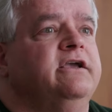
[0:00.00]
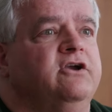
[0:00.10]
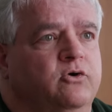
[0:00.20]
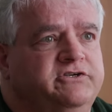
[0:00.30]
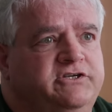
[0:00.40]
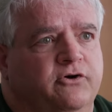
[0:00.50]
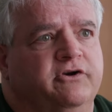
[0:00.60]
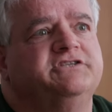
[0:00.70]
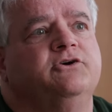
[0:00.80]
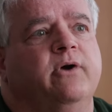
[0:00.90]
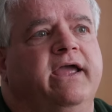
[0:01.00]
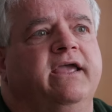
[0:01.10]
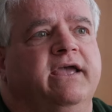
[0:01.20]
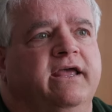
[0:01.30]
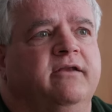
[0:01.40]
goes to Ernest
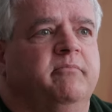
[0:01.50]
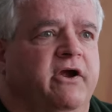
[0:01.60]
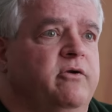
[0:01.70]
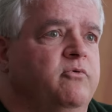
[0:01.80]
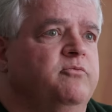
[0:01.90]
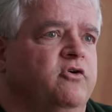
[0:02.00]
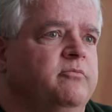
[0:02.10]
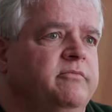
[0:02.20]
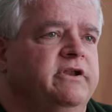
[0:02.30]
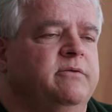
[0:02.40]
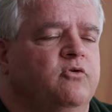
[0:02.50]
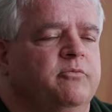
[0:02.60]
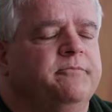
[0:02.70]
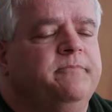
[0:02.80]
Craig and Mary Boomer, Minnie Boomer.